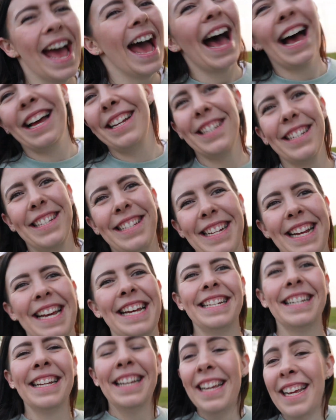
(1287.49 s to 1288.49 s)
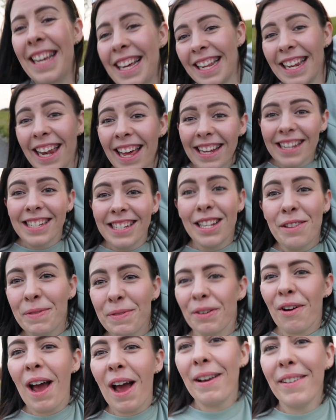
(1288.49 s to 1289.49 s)
I just did. Like and
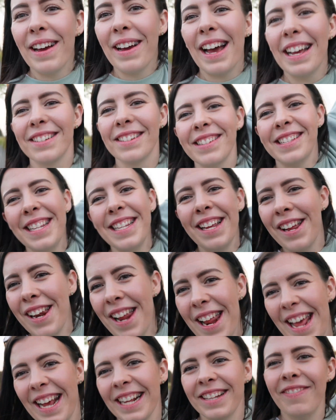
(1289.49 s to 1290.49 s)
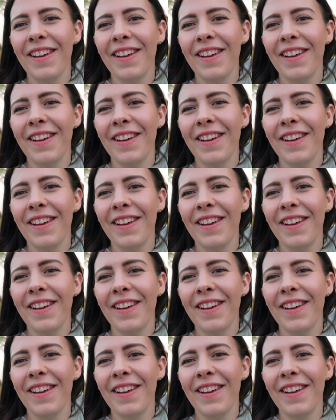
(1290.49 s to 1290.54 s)
subscribe, guys. I'll see you in the next